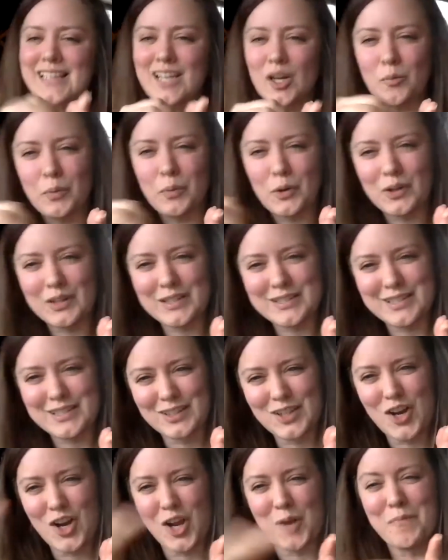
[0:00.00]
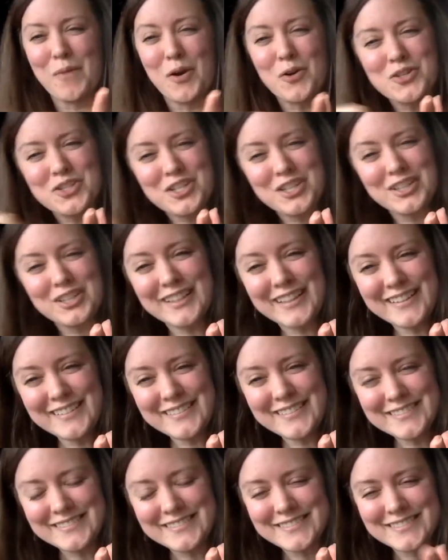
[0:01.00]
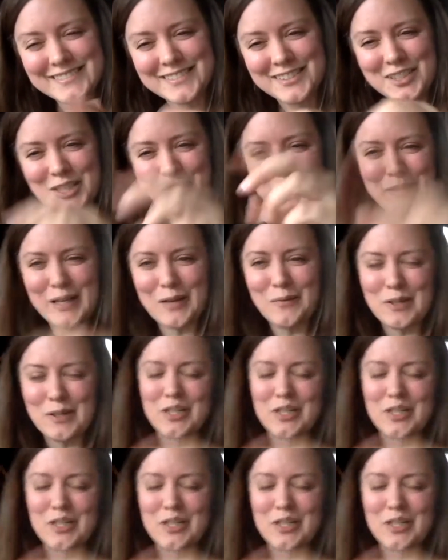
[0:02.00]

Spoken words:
don't pull us along emotionally. So you might want